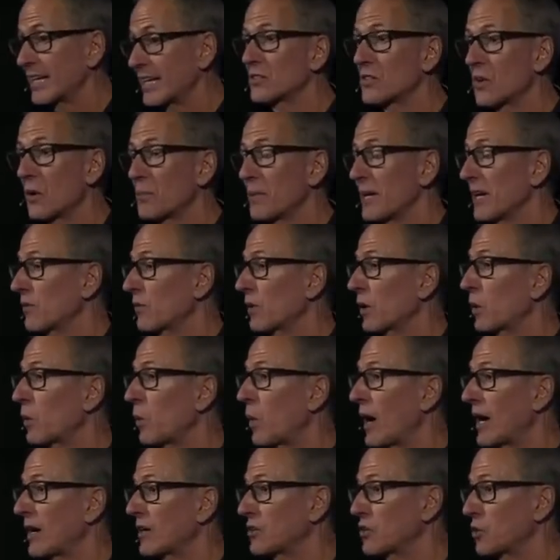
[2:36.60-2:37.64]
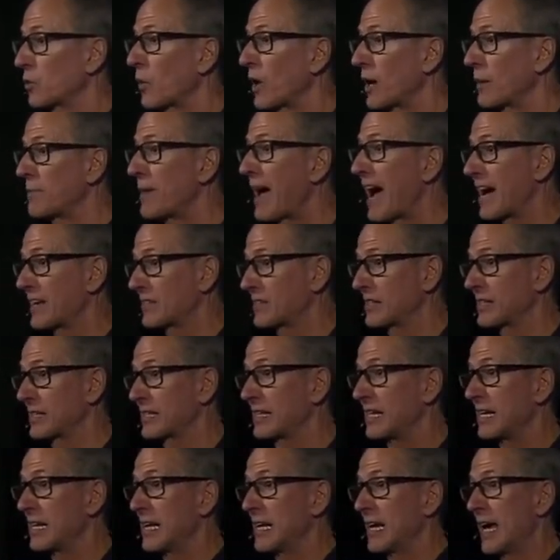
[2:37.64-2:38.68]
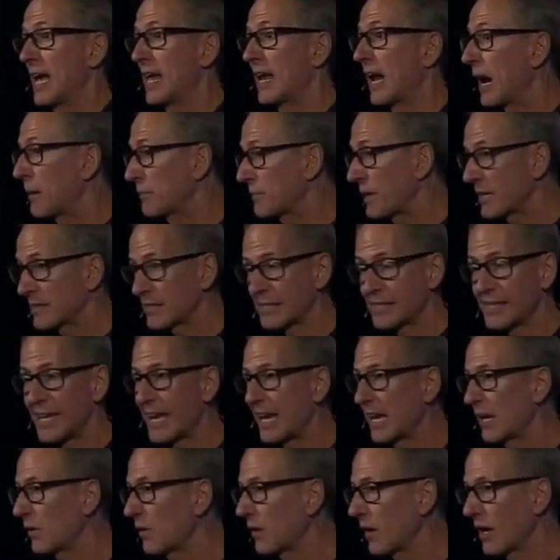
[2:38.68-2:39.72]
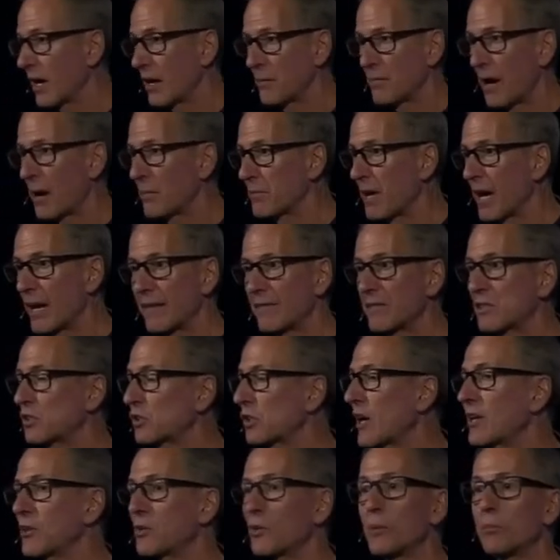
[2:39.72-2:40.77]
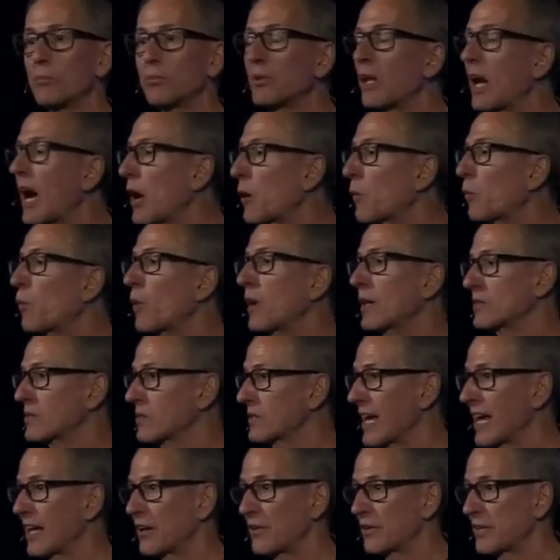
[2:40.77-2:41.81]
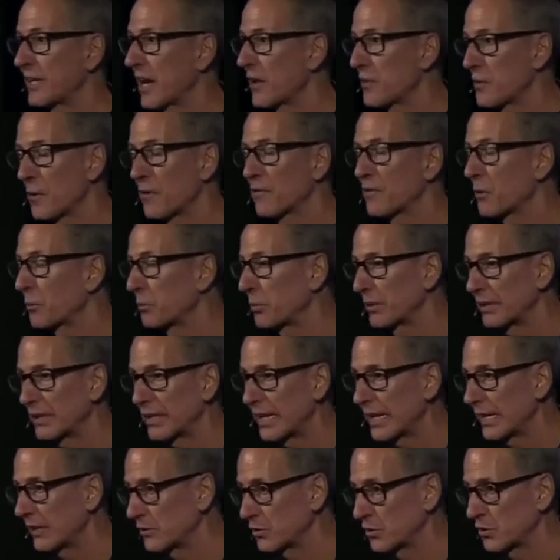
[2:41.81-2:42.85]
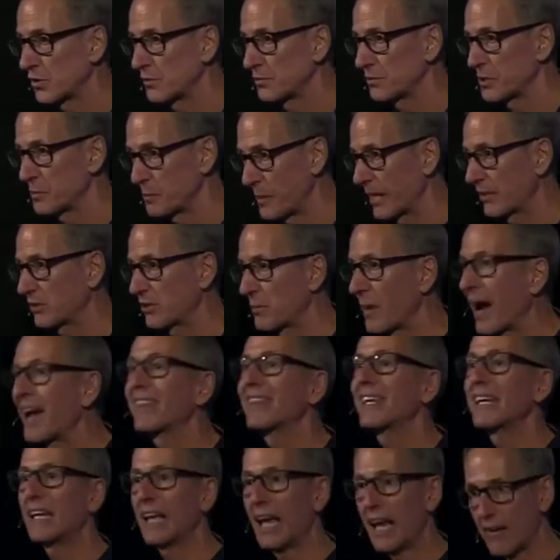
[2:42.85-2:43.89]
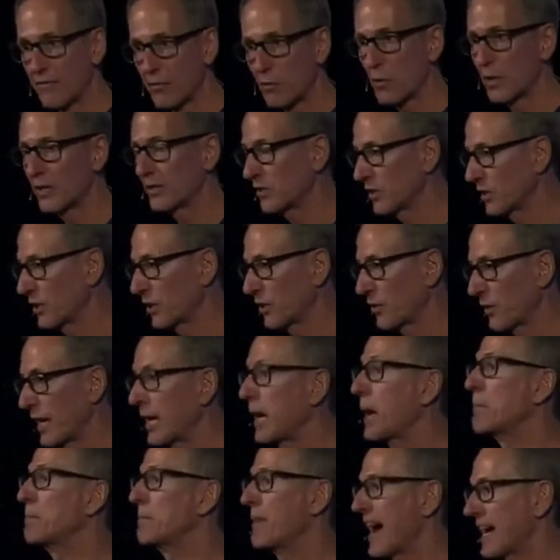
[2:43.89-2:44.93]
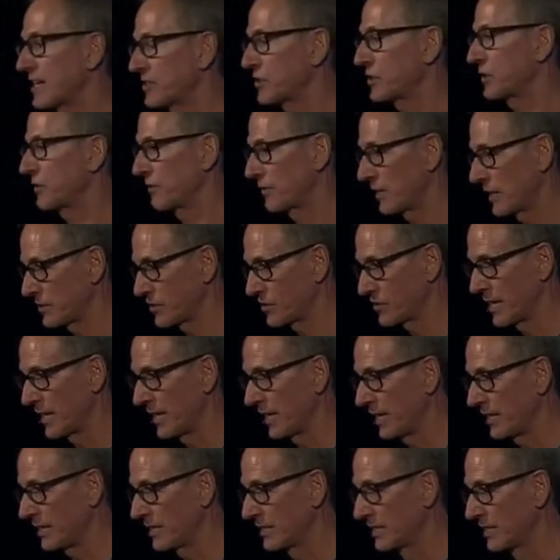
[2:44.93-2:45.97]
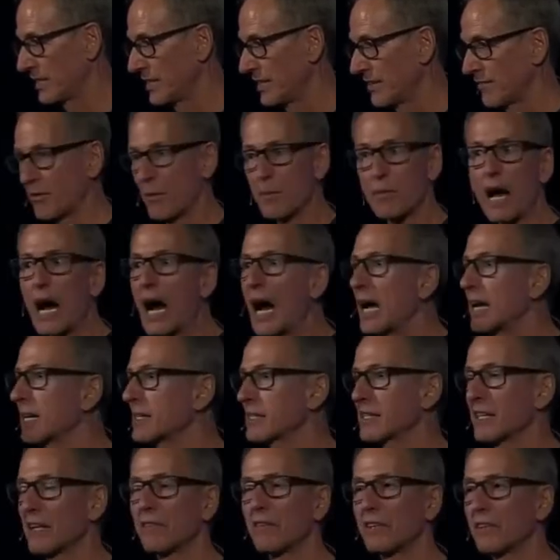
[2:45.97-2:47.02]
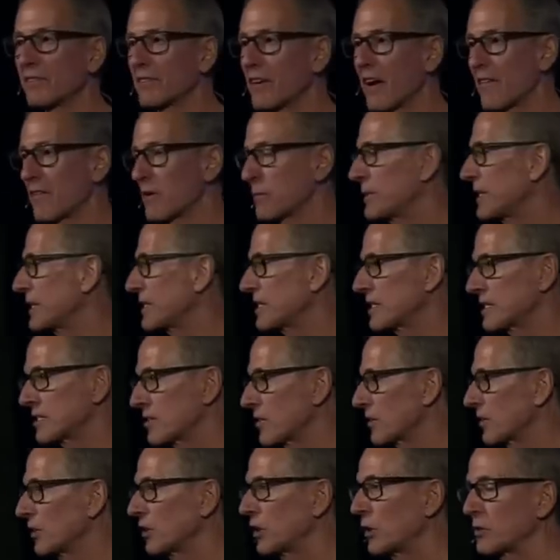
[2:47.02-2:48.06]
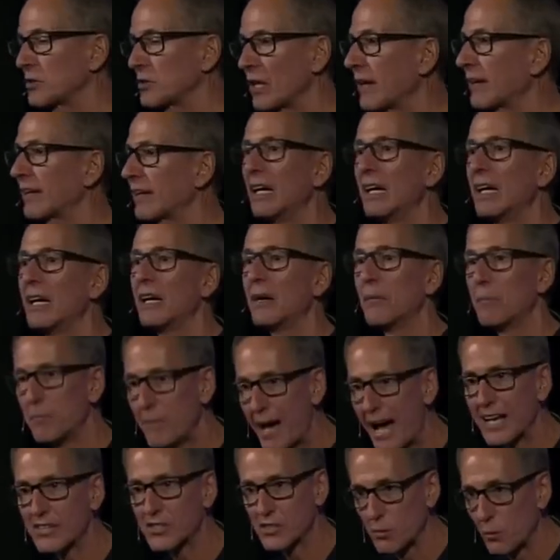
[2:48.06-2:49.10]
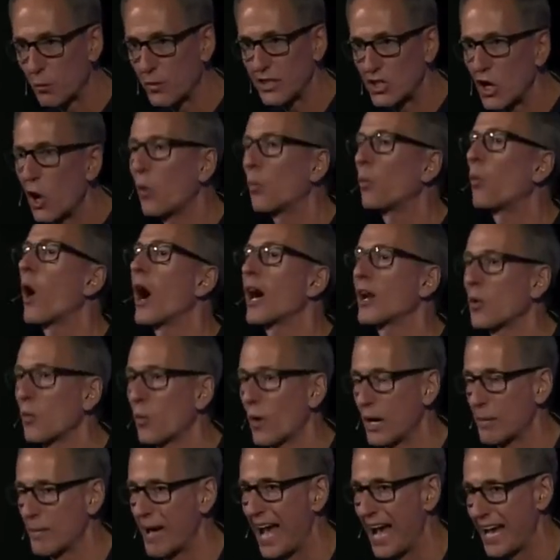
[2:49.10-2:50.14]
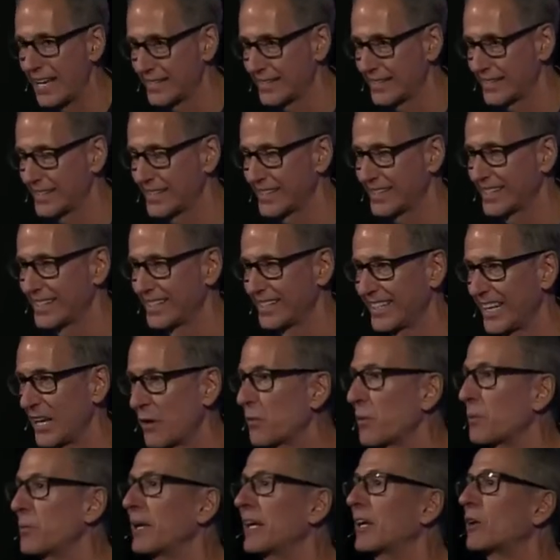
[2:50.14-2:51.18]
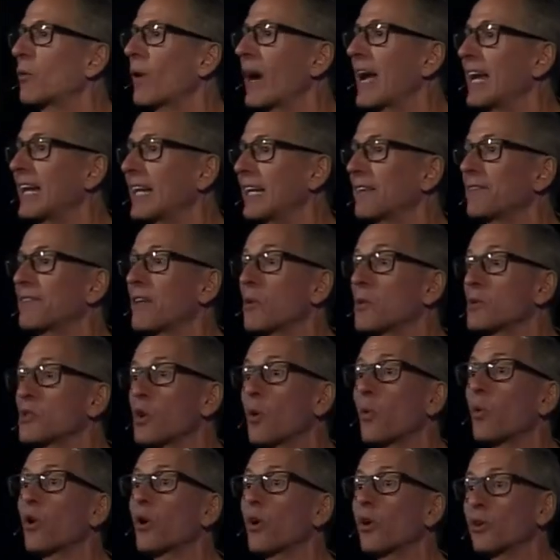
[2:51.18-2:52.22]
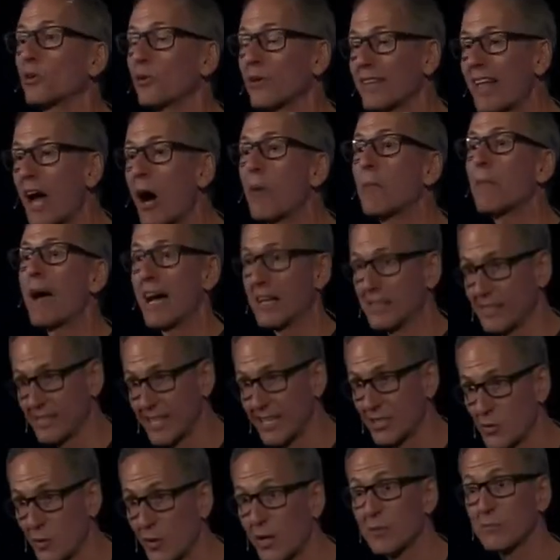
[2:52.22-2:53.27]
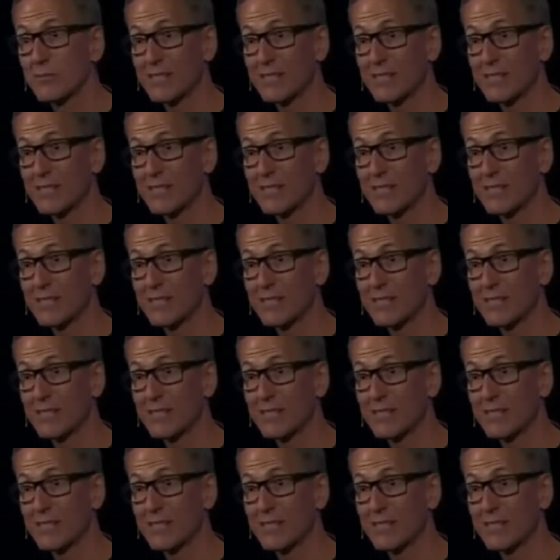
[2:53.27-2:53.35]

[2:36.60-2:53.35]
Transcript: are being required to wear masks. And I'm not even trying to imply one side or the other of the political spectrum. I think everyone could agree masks are frustrating. From the highest level of government to the lowest, like masks, we don't want to wear masks. It would be great if there was a world without masks. That's what I'm